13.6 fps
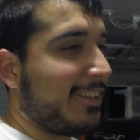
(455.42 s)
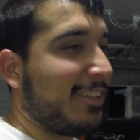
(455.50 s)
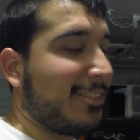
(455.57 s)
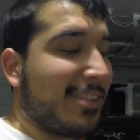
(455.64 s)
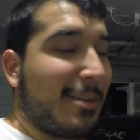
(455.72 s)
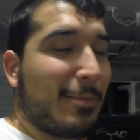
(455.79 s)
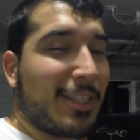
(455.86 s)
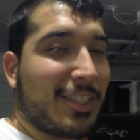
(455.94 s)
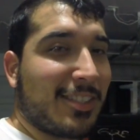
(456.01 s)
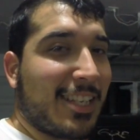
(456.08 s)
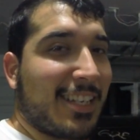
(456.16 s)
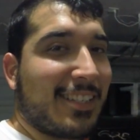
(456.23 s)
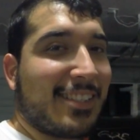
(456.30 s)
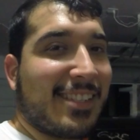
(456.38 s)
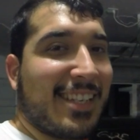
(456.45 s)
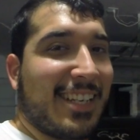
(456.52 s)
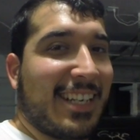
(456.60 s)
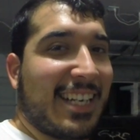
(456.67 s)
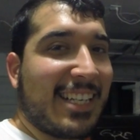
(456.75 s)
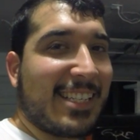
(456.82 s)
There's not much else I can
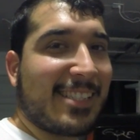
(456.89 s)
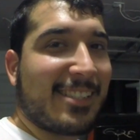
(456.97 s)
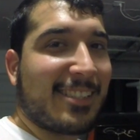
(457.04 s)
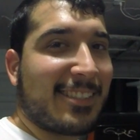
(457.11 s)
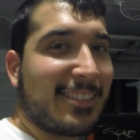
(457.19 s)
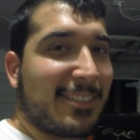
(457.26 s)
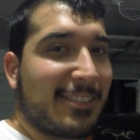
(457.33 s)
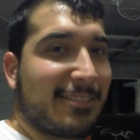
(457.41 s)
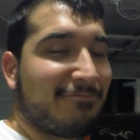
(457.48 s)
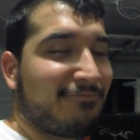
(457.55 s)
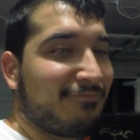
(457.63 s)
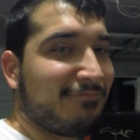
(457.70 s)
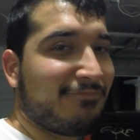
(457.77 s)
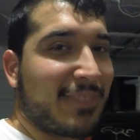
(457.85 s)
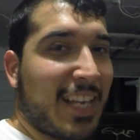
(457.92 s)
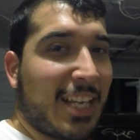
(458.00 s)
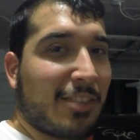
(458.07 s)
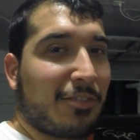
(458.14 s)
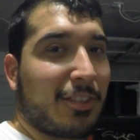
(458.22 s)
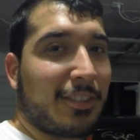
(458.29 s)
say, guys.
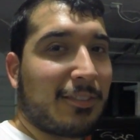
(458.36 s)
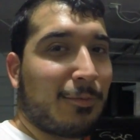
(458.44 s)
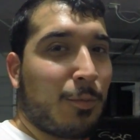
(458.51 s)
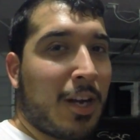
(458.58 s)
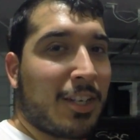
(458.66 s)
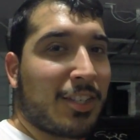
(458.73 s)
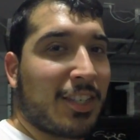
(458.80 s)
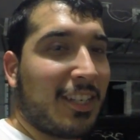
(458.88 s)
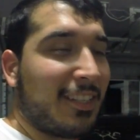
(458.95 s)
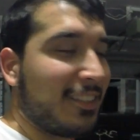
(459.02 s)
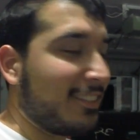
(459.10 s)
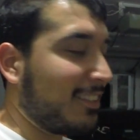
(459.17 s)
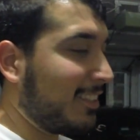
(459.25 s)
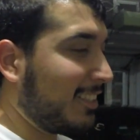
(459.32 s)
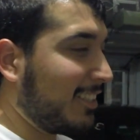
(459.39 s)
Thanks for watching.